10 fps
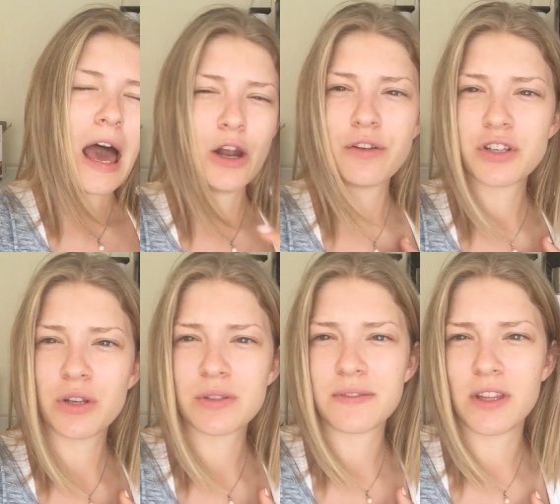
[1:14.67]
I don't know if
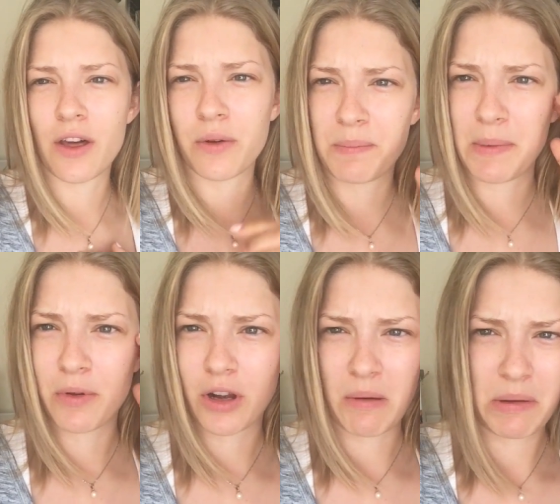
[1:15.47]
she knows if the other
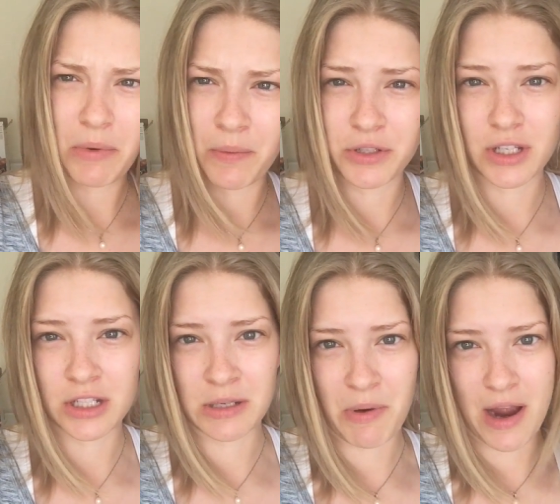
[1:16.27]
people are coming, but we're just
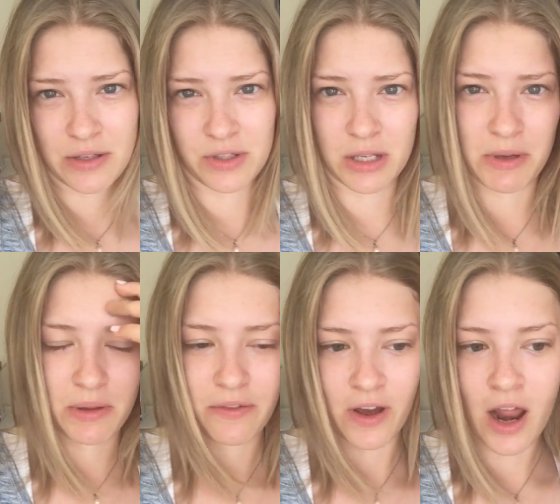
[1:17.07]
gonna surprise her. It's gonna be
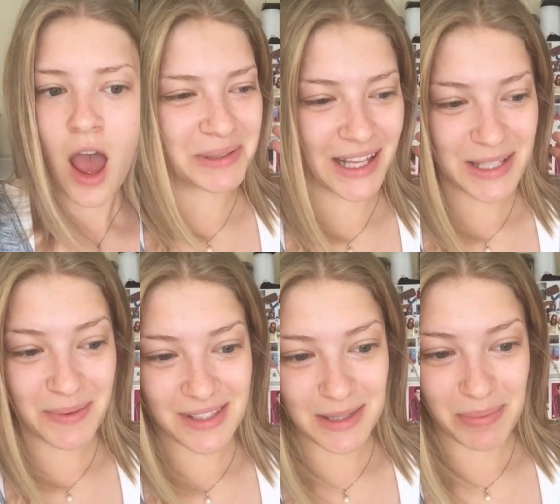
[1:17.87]
really fun. But that's
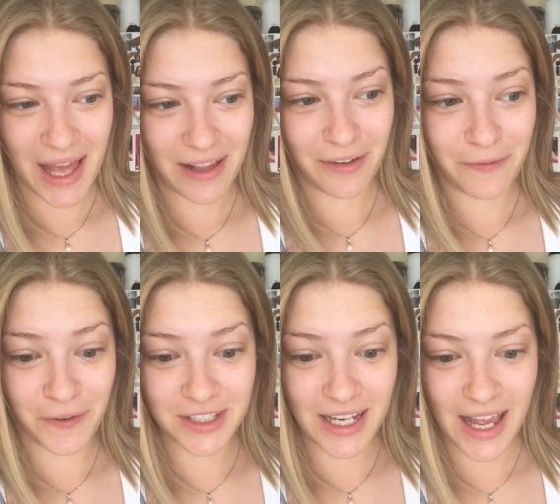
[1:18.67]
what's the plan
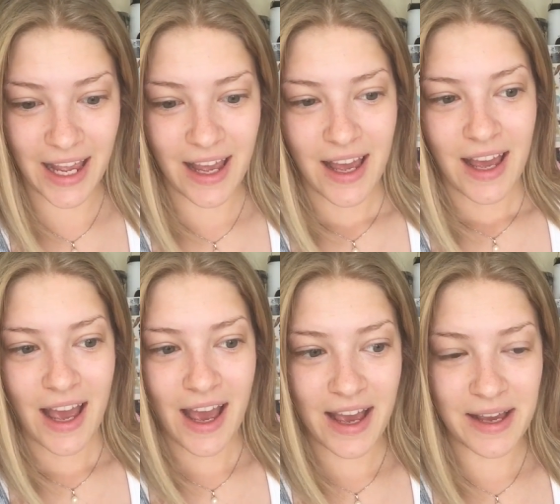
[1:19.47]
for today.
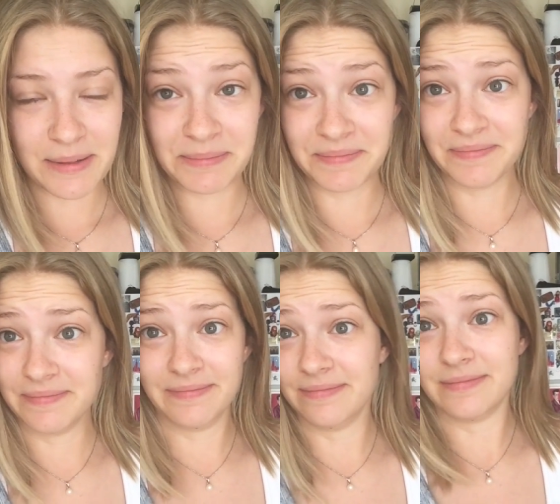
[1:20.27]

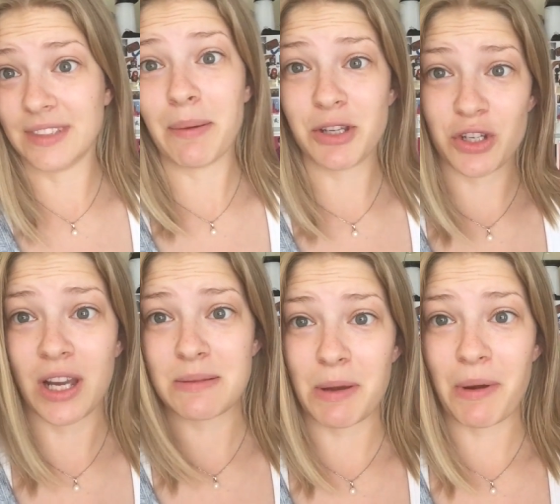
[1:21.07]
Um, let me show
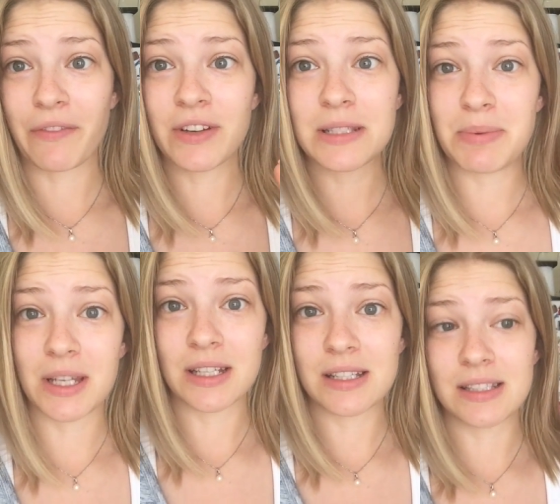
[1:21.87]
you guys my breakfast
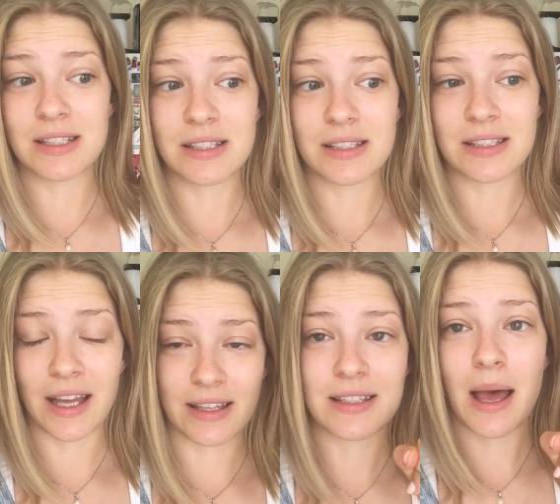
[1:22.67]
because
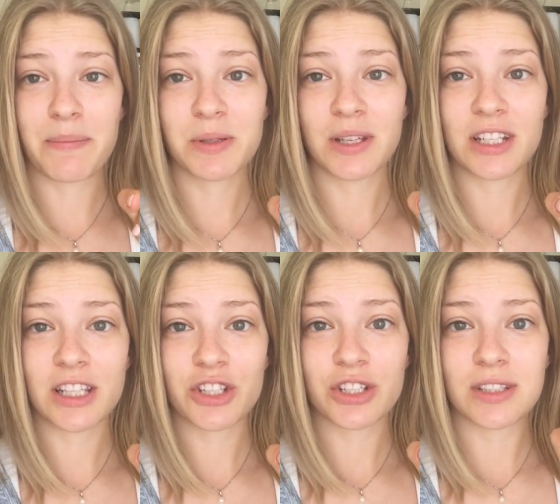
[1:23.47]
it's absolutely
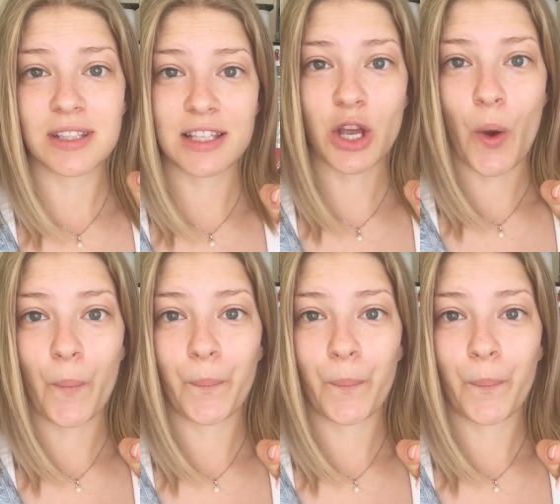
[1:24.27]
delicious. Let's go.